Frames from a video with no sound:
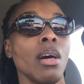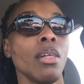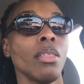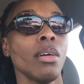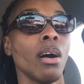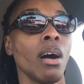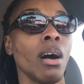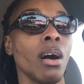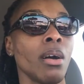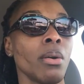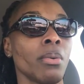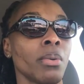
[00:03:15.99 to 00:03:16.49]
the
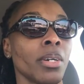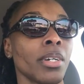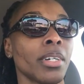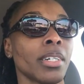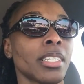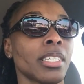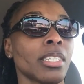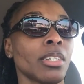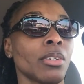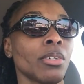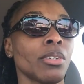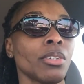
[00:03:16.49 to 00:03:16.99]
artwork,
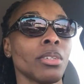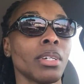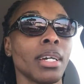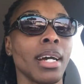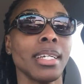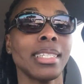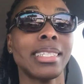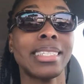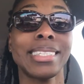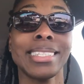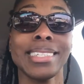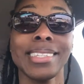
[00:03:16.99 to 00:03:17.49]
so you
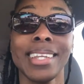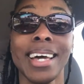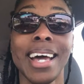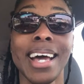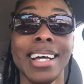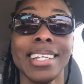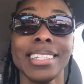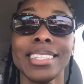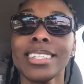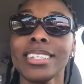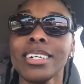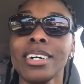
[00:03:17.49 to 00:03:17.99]
guys see
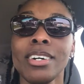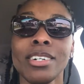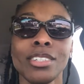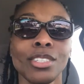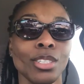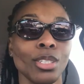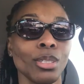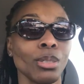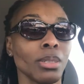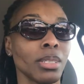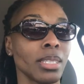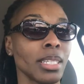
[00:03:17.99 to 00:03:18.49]
that on
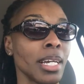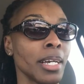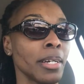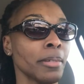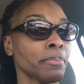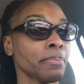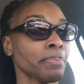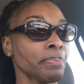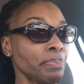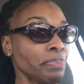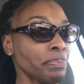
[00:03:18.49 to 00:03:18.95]
Tuesday.